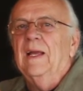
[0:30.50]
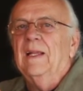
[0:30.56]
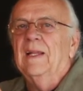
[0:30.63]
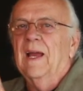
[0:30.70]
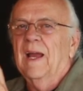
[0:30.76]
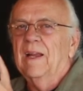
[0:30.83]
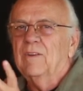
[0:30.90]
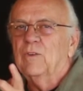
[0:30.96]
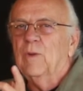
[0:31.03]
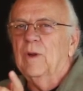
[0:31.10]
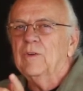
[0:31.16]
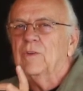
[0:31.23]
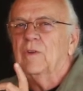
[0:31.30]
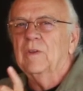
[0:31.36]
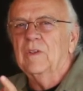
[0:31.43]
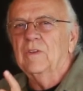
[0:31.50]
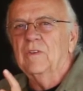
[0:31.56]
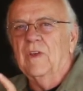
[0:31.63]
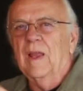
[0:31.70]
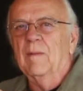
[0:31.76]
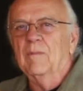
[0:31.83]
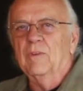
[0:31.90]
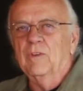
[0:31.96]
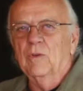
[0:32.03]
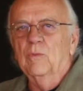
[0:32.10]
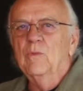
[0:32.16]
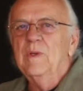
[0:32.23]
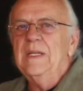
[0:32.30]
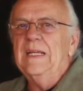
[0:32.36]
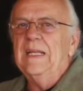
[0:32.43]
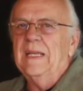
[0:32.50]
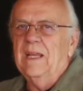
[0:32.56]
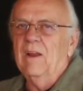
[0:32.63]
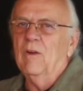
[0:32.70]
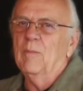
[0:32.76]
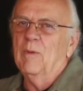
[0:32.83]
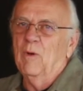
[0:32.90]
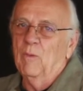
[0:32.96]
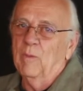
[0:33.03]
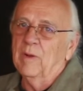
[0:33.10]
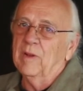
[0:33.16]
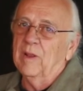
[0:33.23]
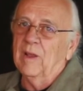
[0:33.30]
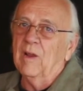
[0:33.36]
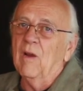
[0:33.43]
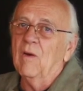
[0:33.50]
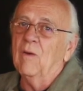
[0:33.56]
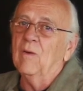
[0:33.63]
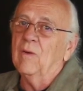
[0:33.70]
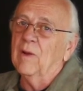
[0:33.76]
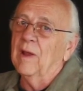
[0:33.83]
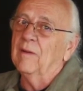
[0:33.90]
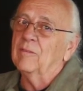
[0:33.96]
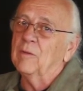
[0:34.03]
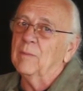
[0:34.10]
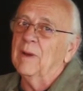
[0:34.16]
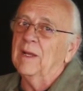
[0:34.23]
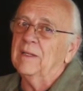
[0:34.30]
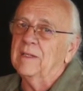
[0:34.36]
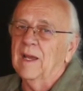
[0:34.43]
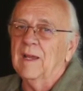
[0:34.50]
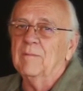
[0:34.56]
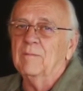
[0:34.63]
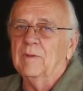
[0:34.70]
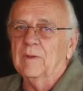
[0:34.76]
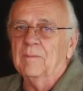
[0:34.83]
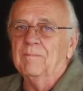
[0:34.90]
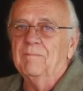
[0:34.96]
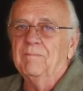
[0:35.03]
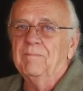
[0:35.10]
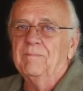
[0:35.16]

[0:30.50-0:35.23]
Now, I treasure these cameras and really care about where they go after my time with them.